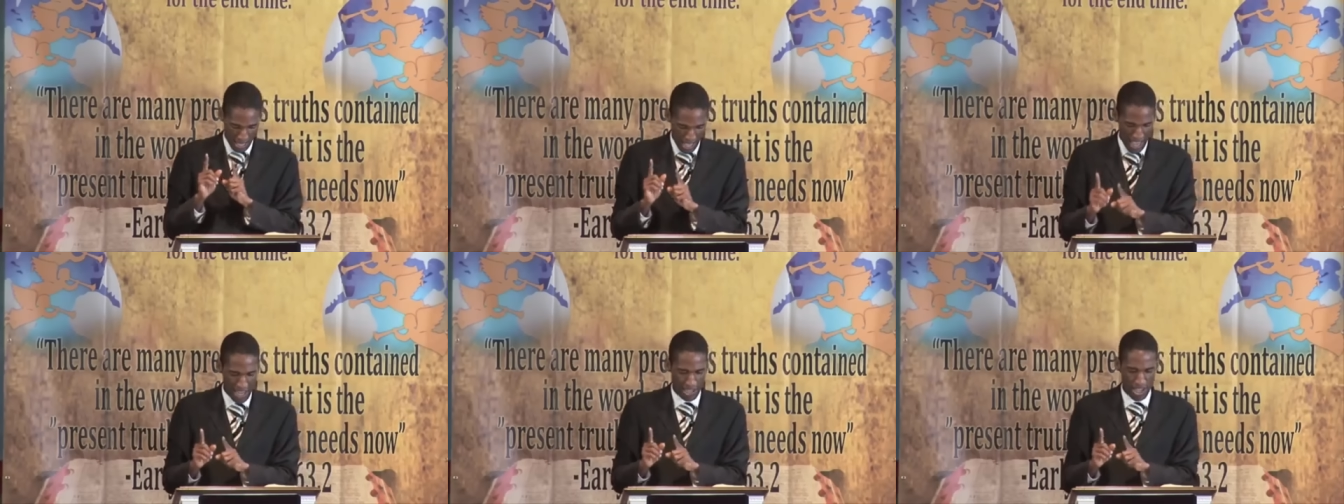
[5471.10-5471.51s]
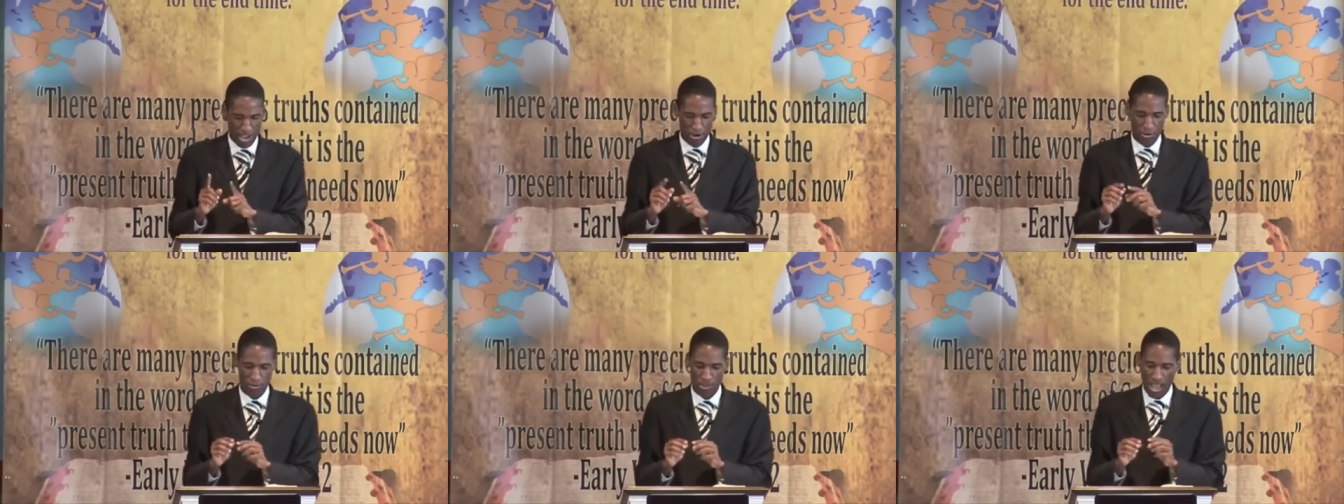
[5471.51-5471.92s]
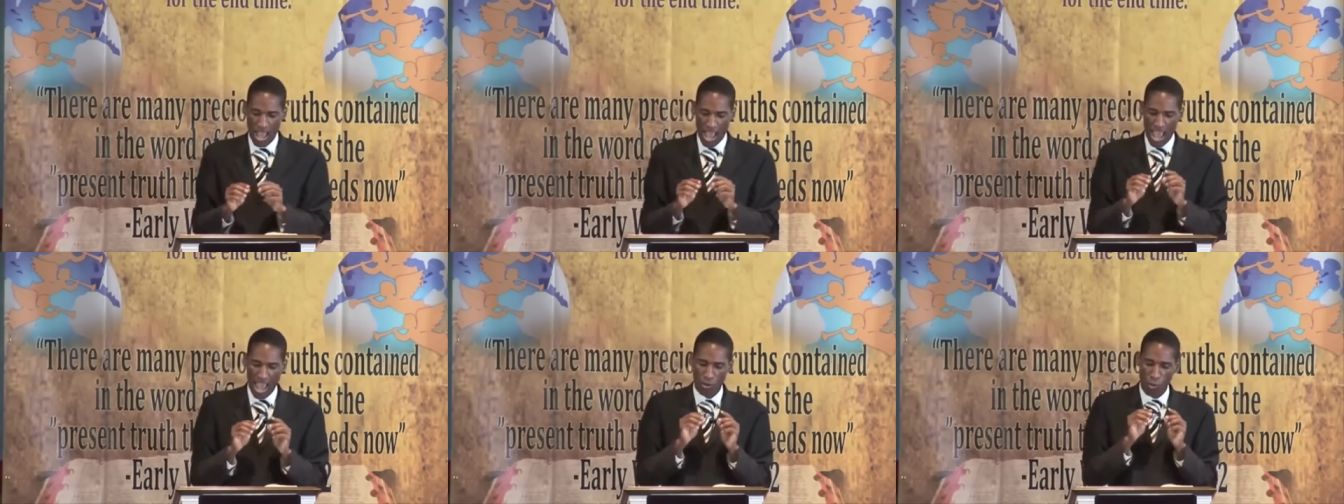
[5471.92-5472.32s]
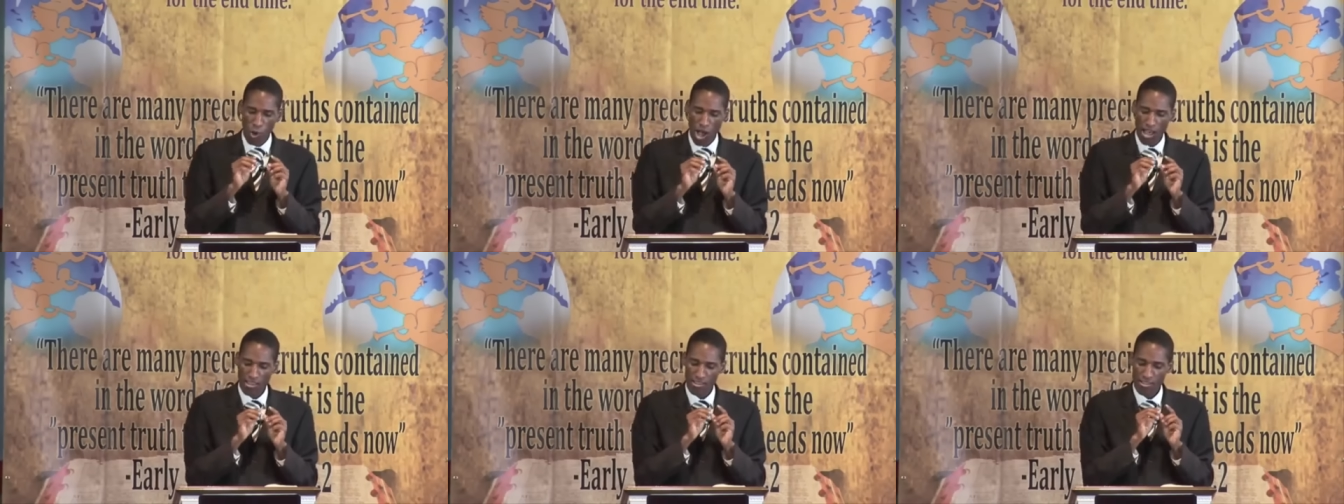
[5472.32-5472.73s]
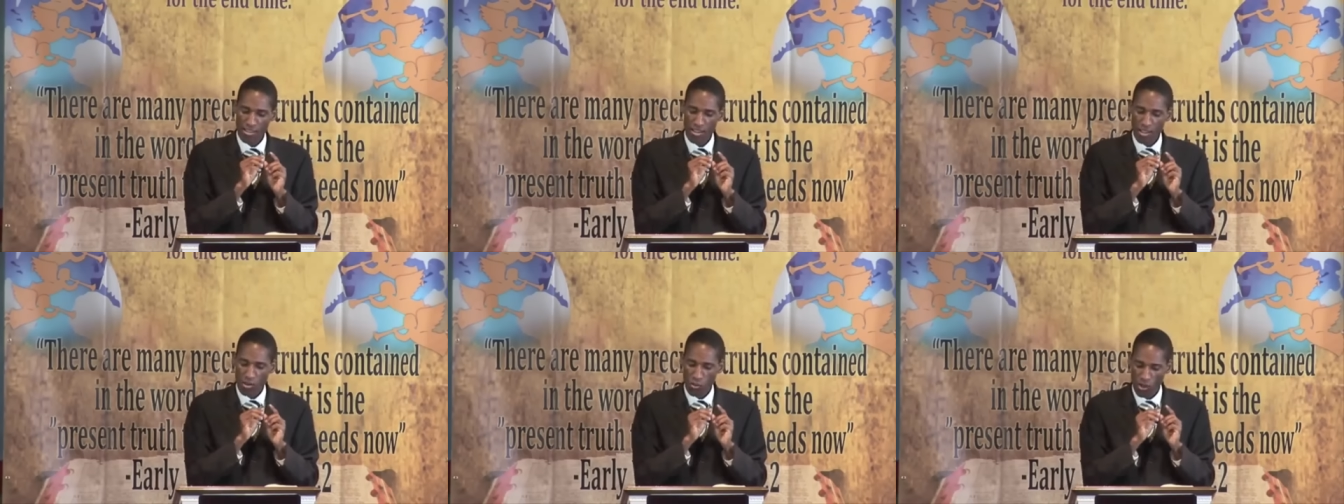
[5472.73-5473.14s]
Eight years. And was,
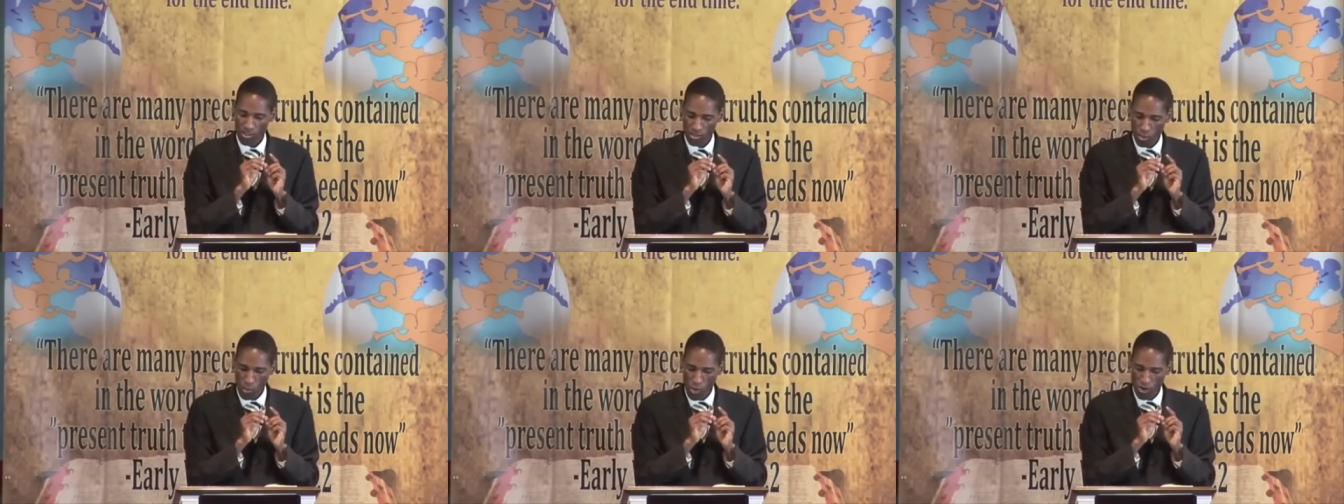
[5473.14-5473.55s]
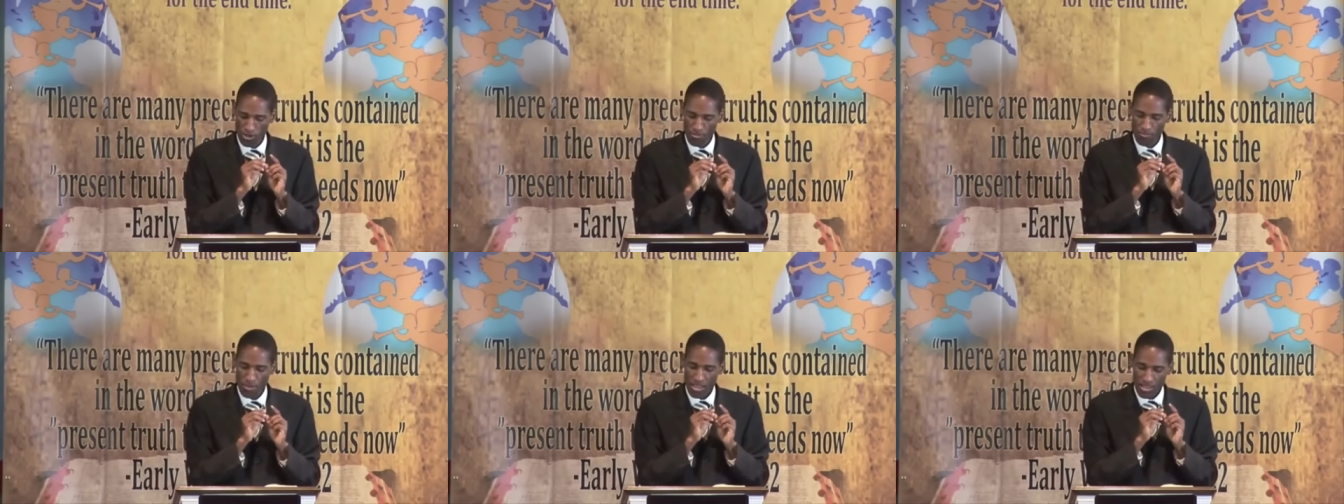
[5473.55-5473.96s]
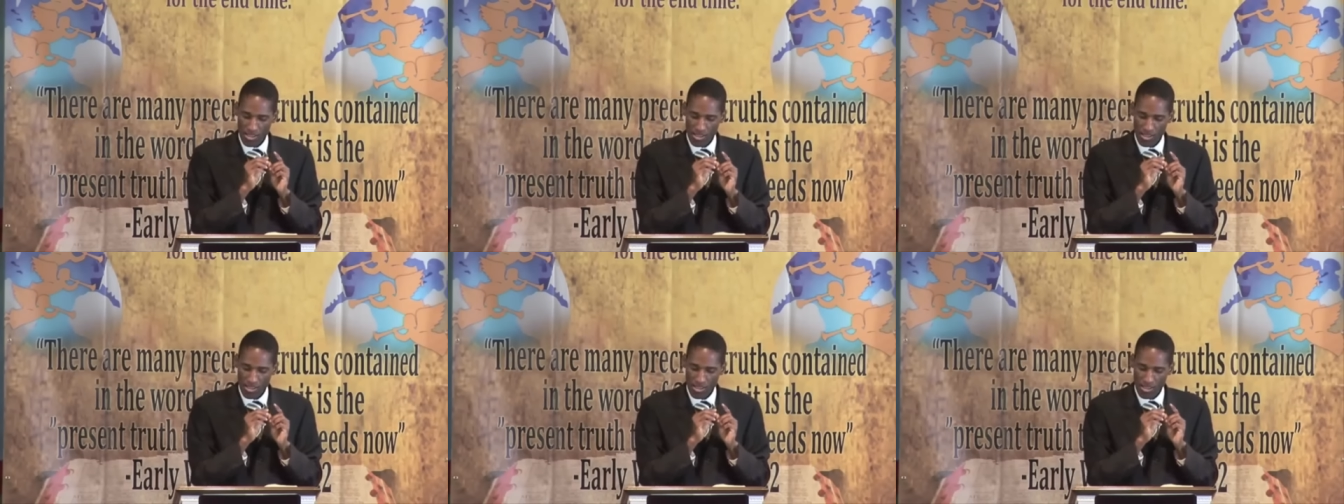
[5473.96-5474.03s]
what's the word?